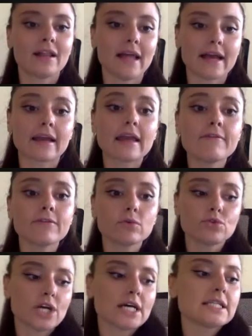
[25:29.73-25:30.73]
Like if
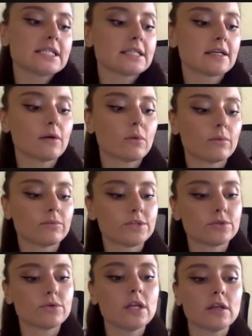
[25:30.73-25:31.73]
you just
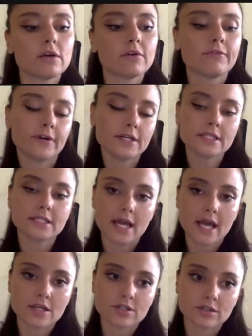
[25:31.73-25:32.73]
doing your first
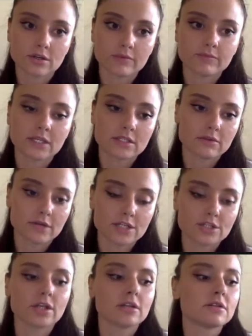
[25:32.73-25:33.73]
ASO
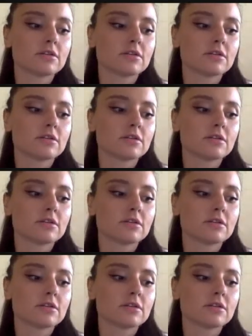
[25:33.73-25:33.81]
iteration,